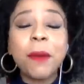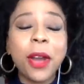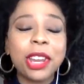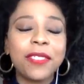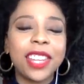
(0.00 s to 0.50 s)
think
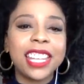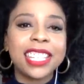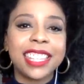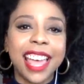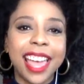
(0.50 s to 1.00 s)
part of it
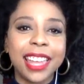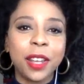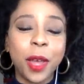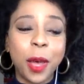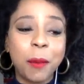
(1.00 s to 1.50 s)
is
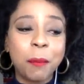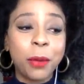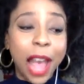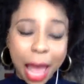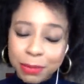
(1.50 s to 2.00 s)
that
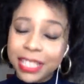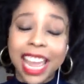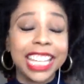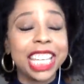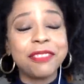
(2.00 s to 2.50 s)
perhaps
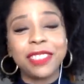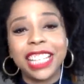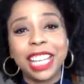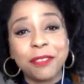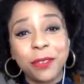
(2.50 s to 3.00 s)

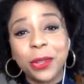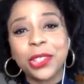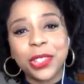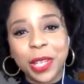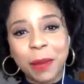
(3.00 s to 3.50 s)
naively and
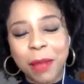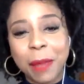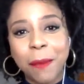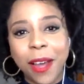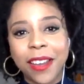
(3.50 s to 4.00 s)
foolishly on
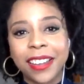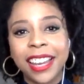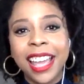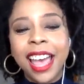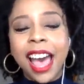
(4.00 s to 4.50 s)
my
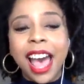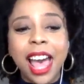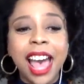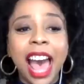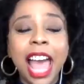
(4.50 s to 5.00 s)
part,
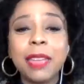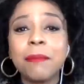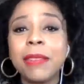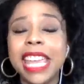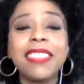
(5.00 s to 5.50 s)

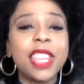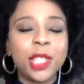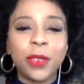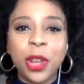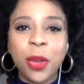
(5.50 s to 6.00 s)
I'm in
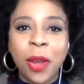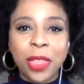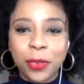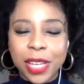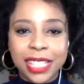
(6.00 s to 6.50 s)
this for no
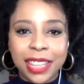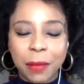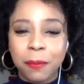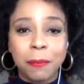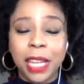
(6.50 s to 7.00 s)
other reason
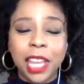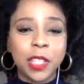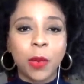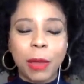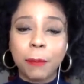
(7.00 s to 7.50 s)
than because
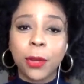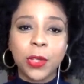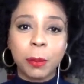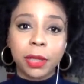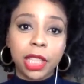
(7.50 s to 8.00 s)
of what my
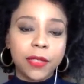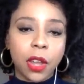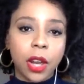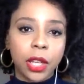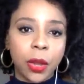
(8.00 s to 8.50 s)
personal
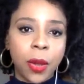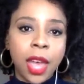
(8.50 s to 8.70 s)
beliefs are.